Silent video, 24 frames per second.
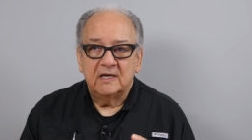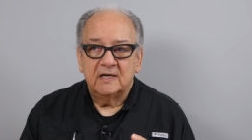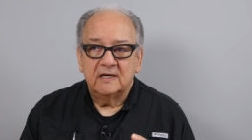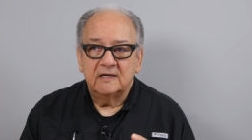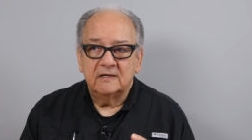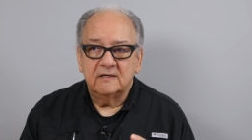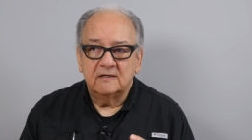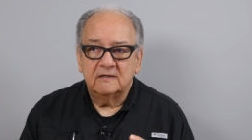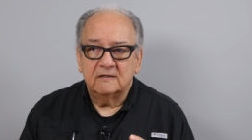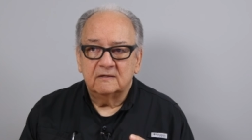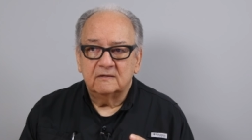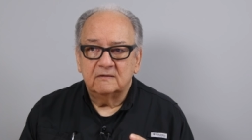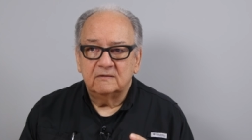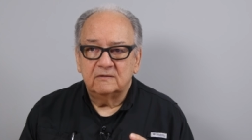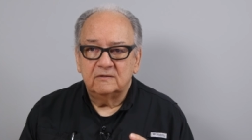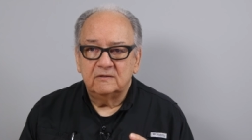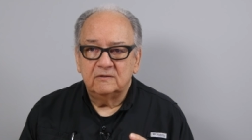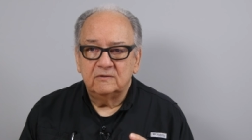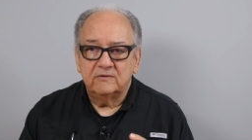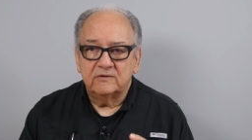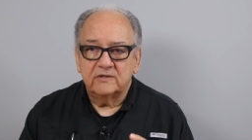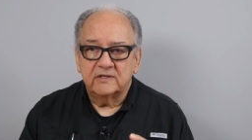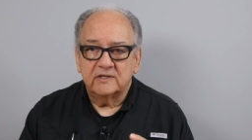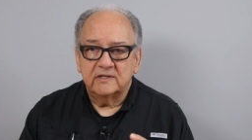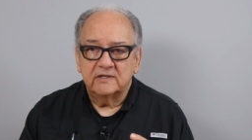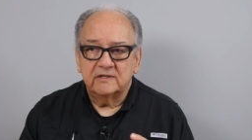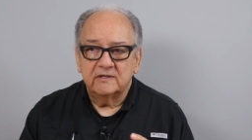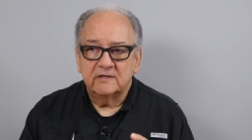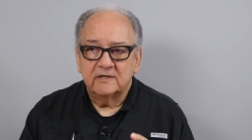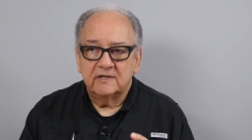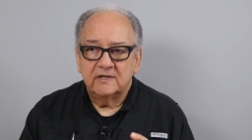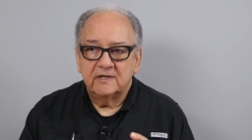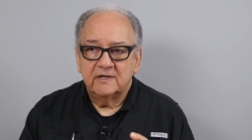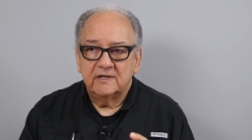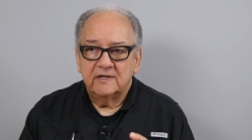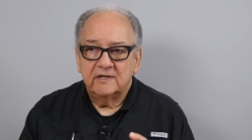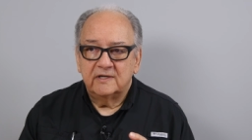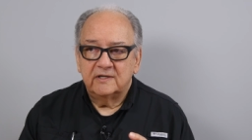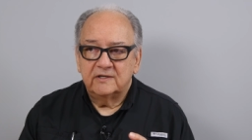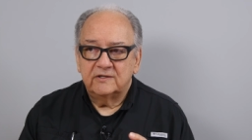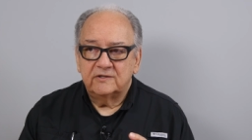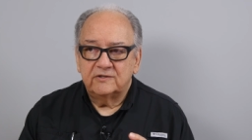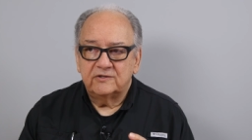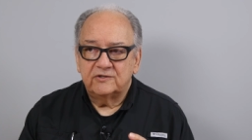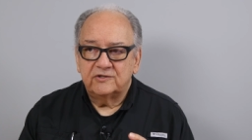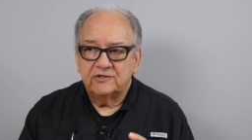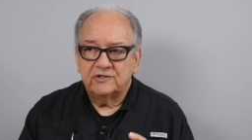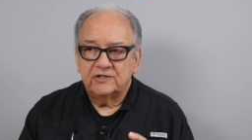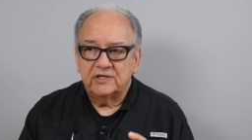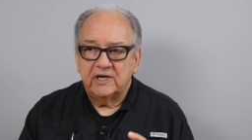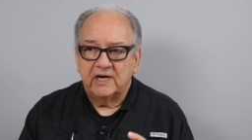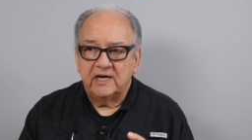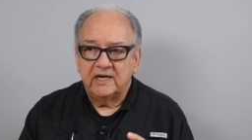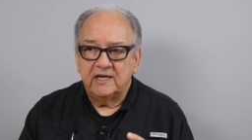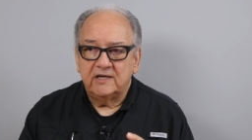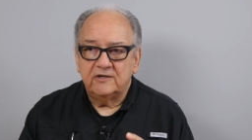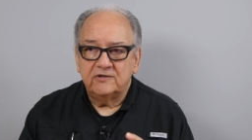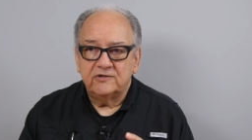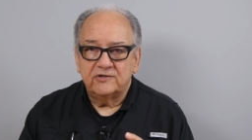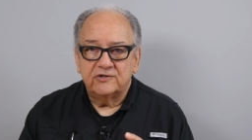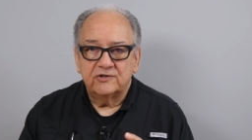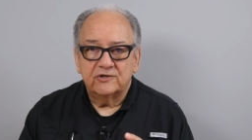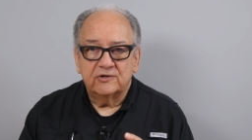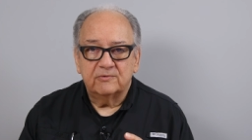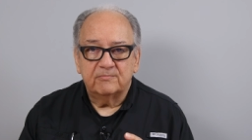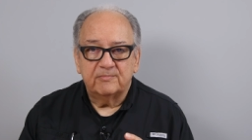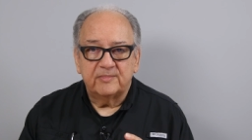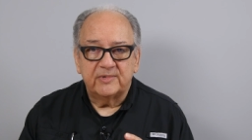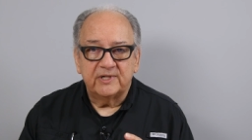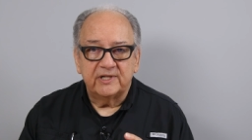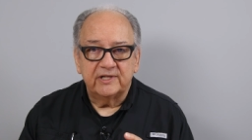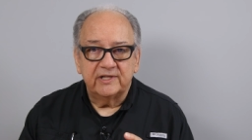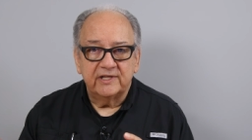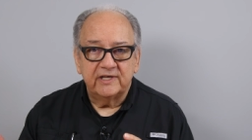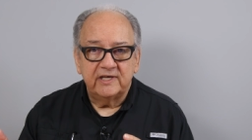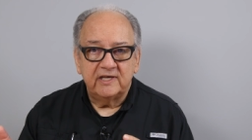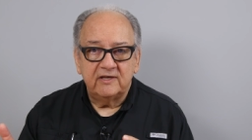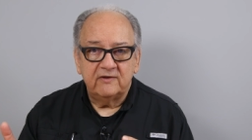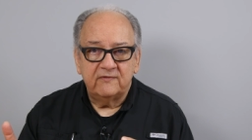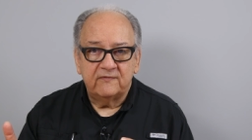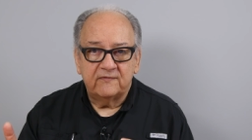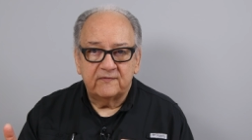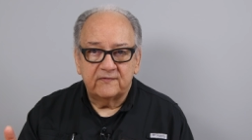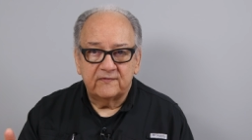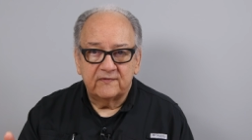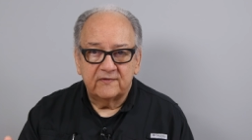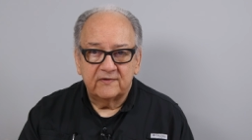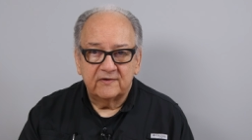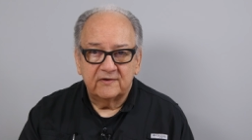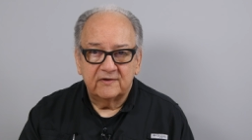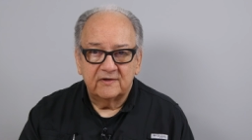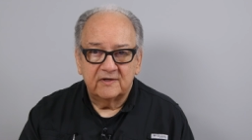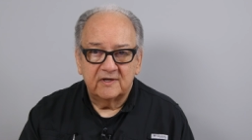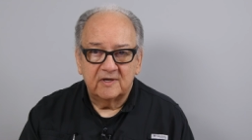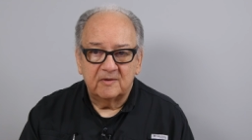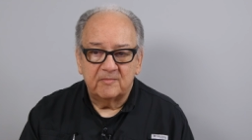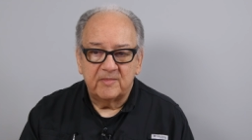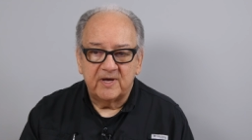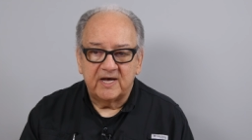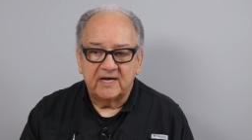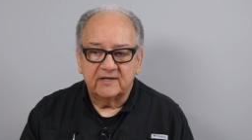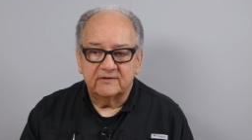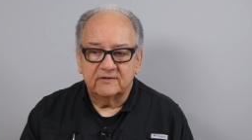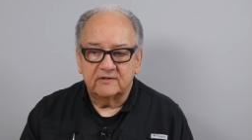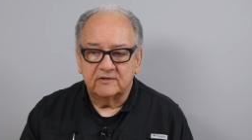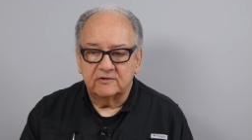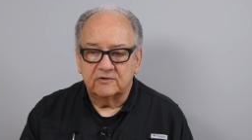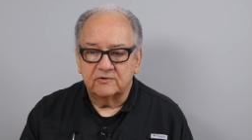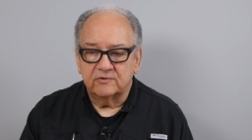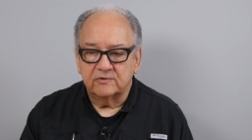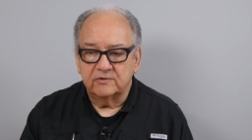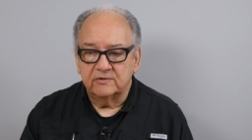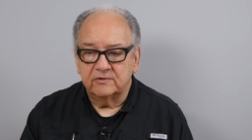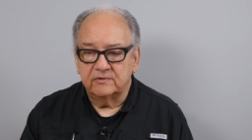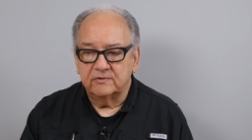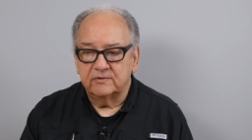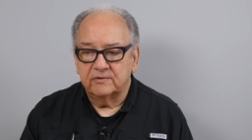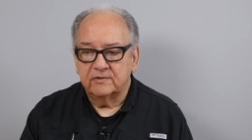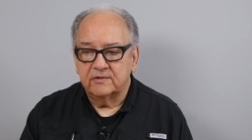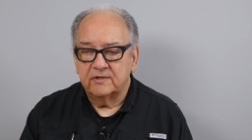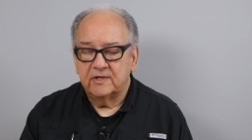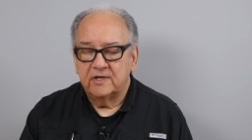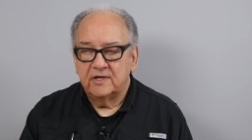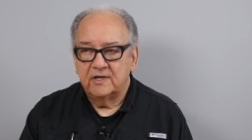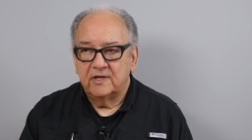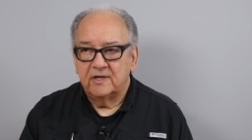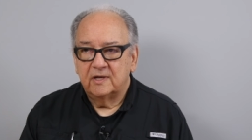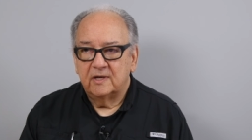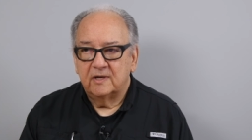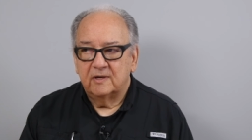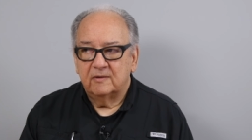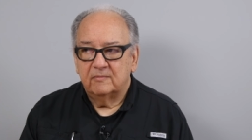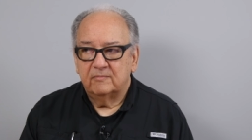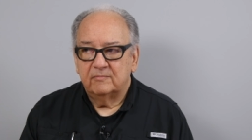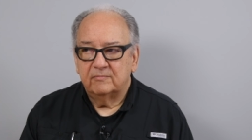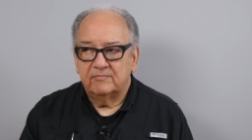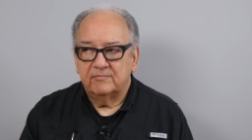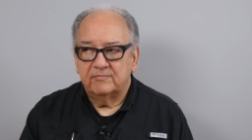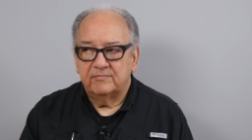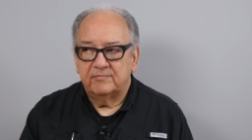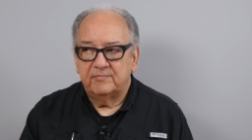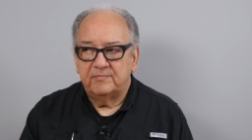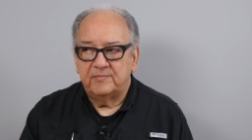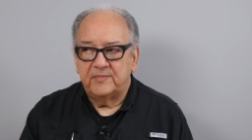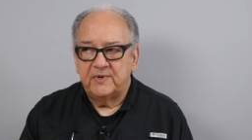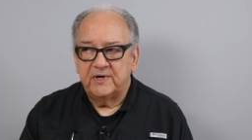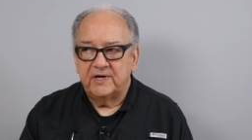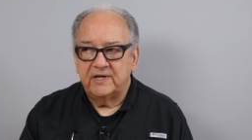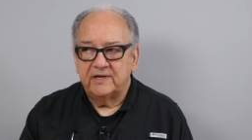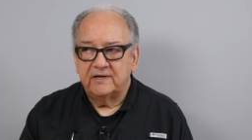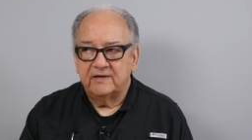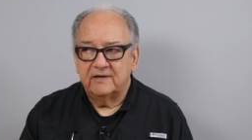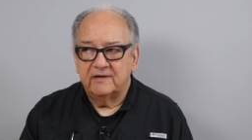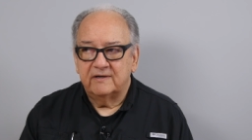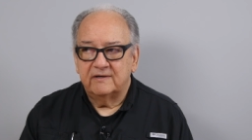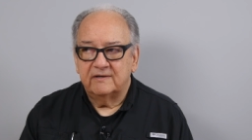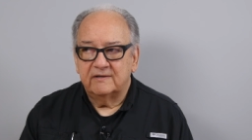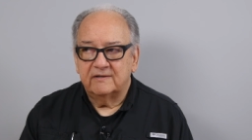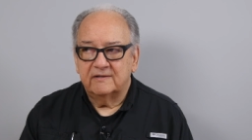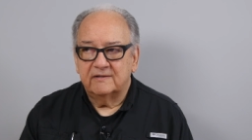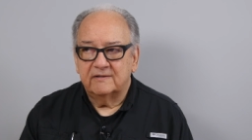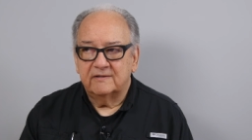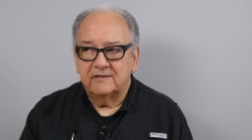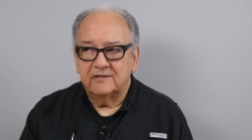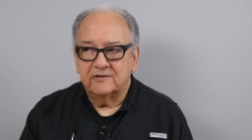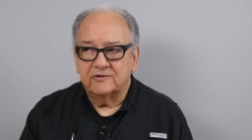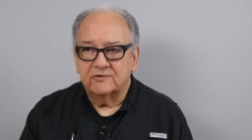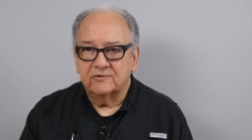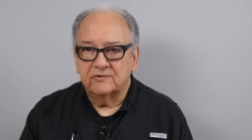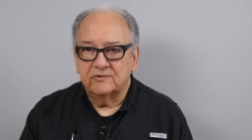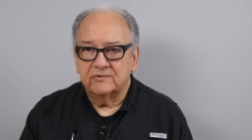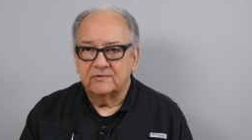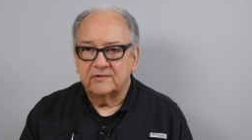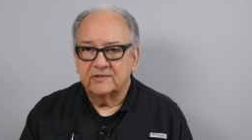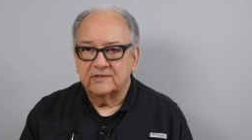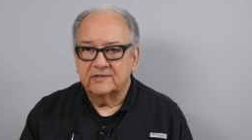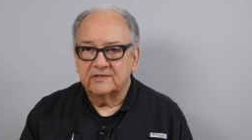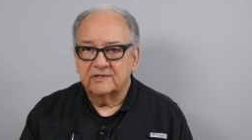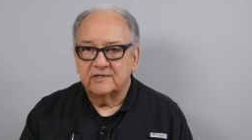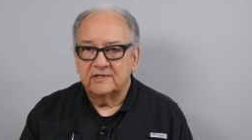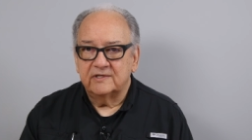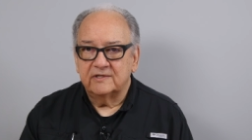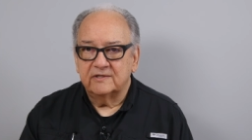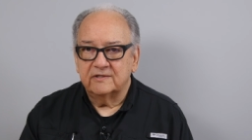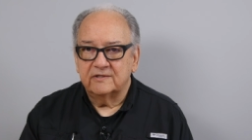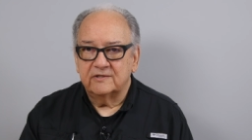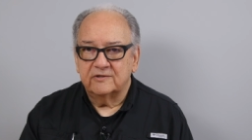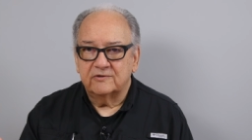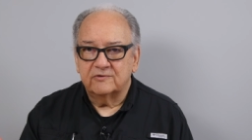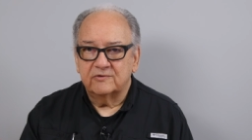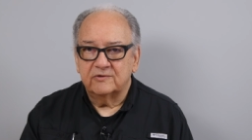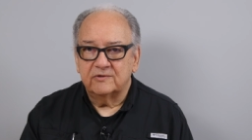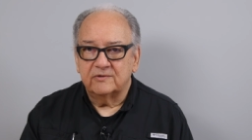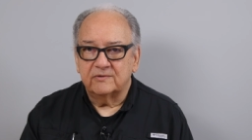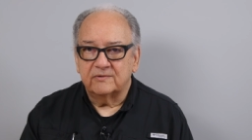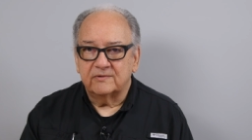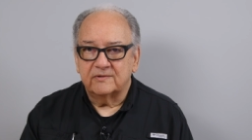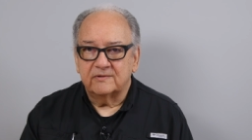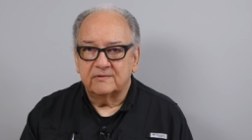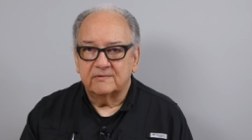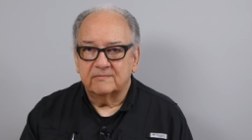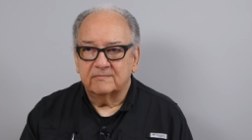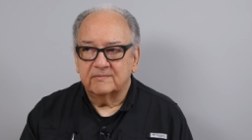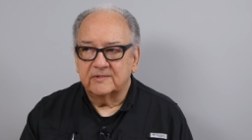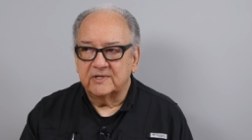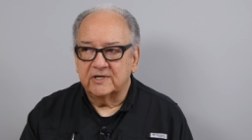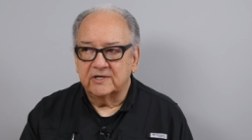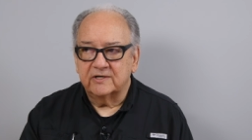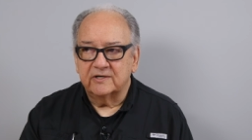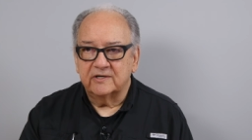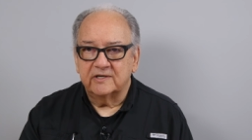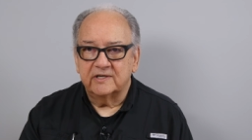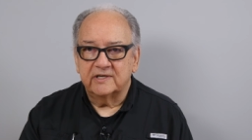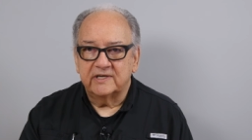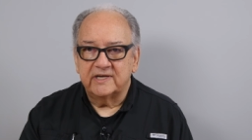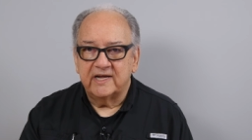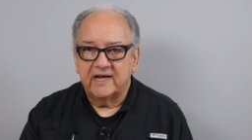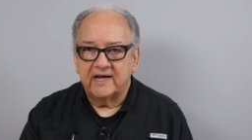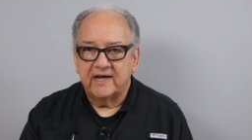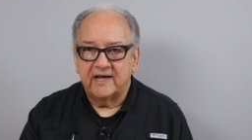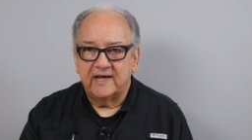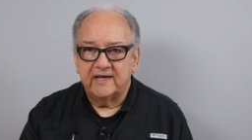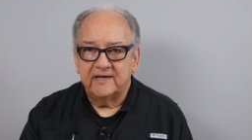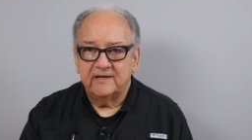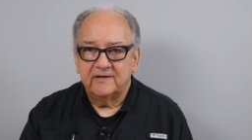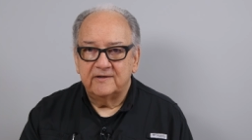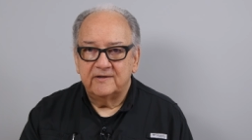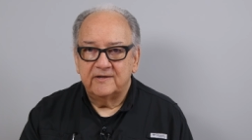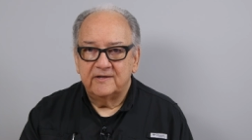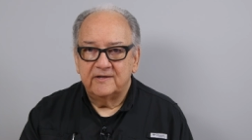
Uh, you can change your belief about the truth, but the truth is still the truth. They're going to die.